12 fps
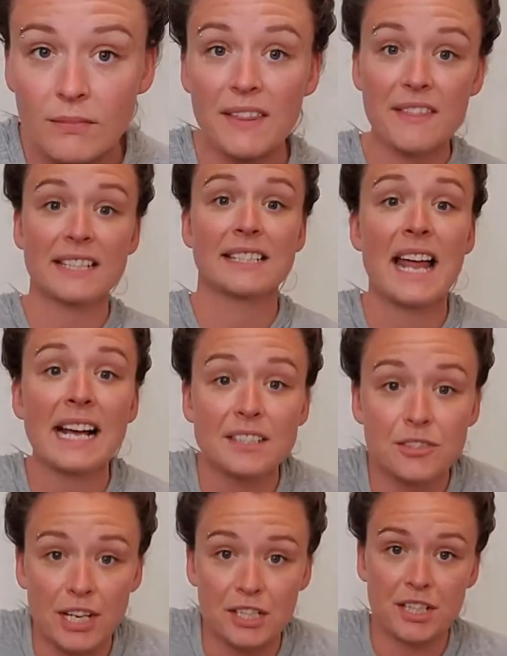This next
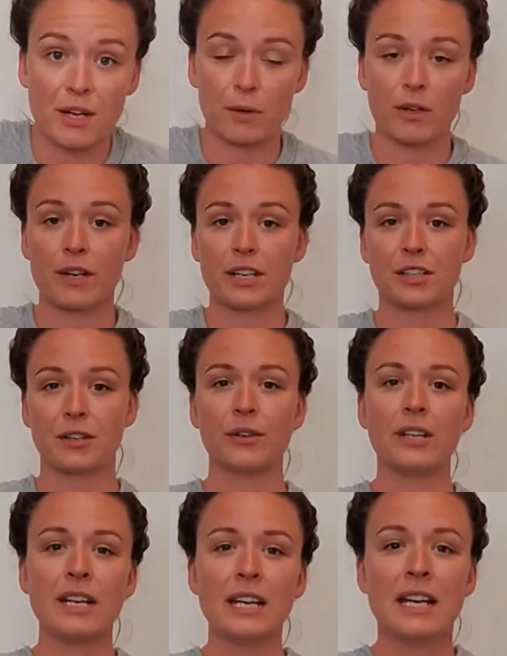stretch that we're going to do
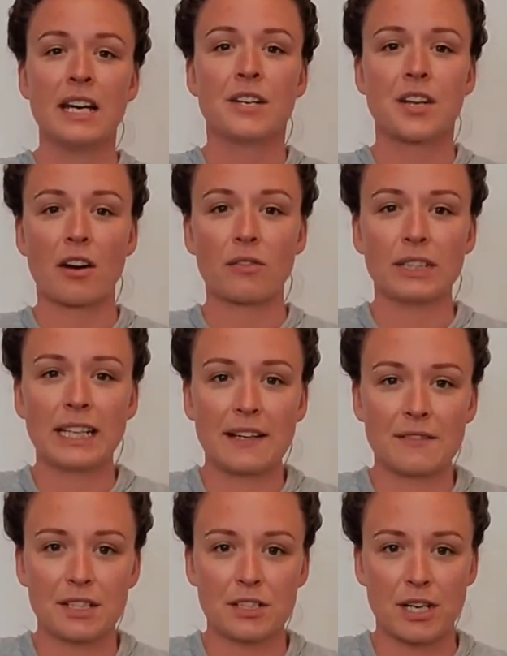not only gives
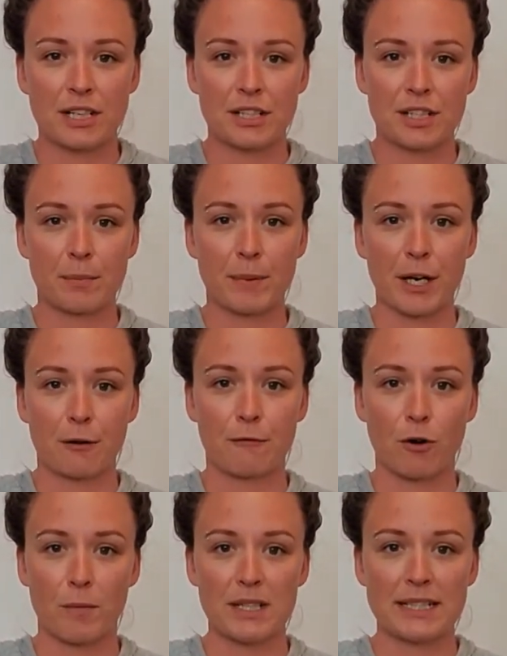a stretch to the
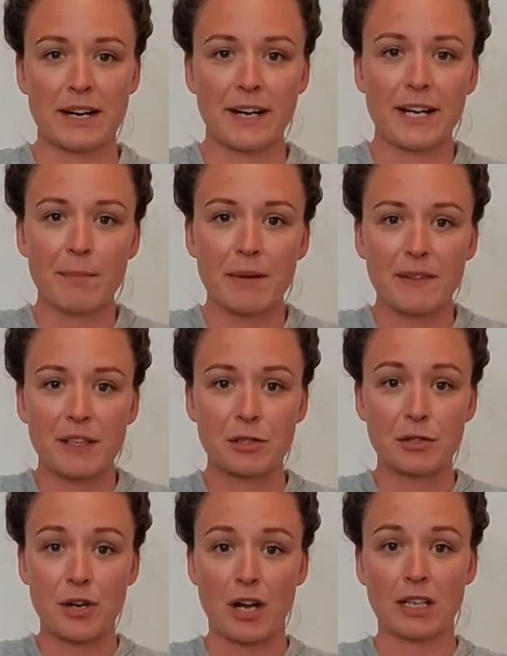piriformis area, but the
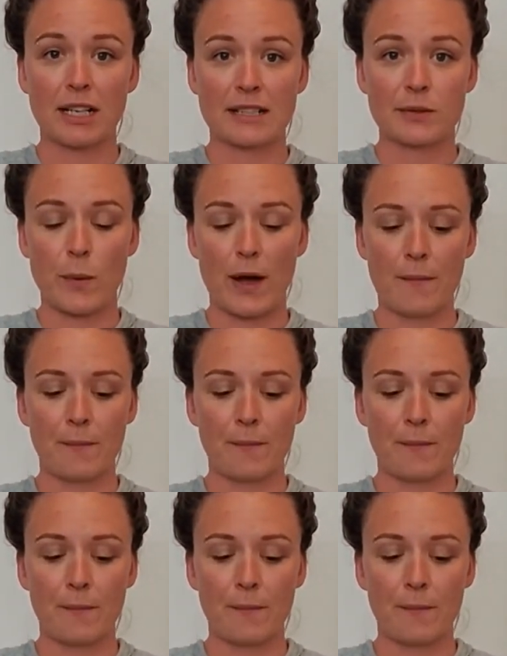trunk as well.